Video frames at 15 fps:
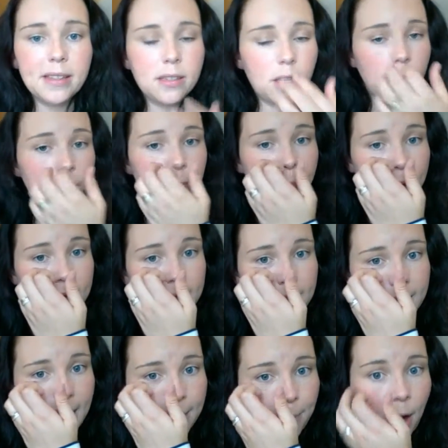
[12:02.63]
And so it was bringing
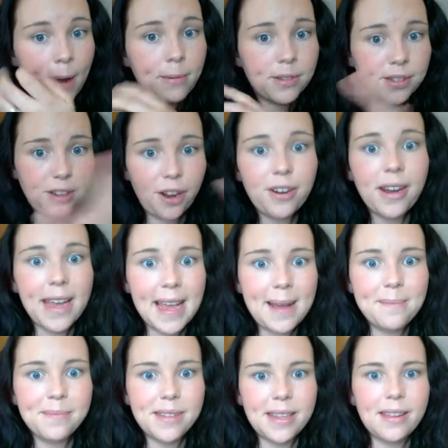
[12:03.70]
it up. I was totally
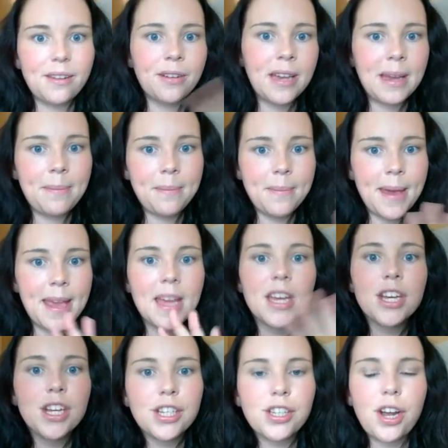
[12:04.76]
empty. They were keeping me
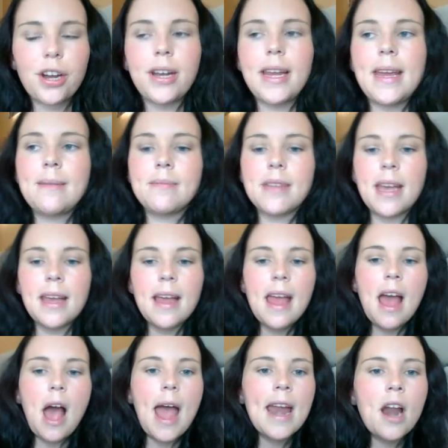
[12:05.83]
totally empty.
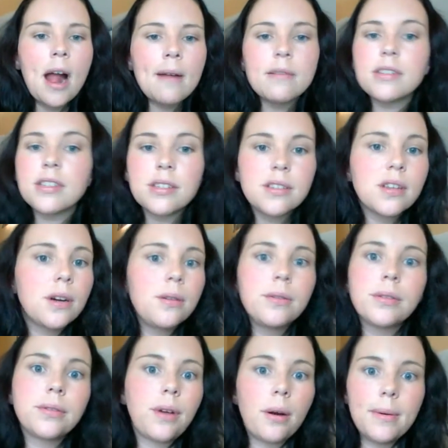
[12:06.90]
And I was
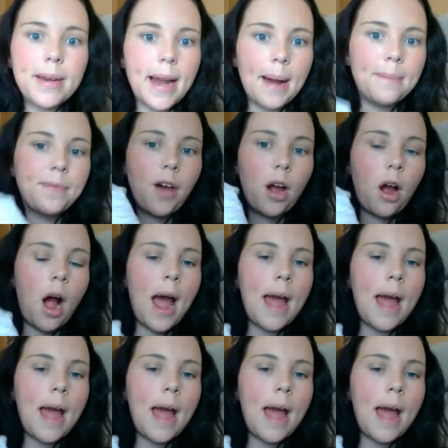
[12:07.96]
still throwing up though.